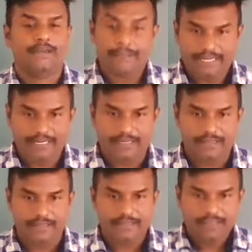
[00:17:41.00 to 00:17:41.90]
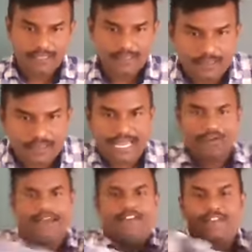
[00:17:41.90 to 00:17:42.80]
but
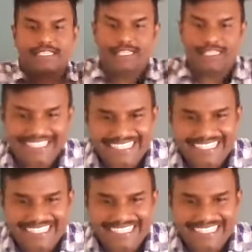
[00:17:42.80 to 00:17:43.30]
now I was in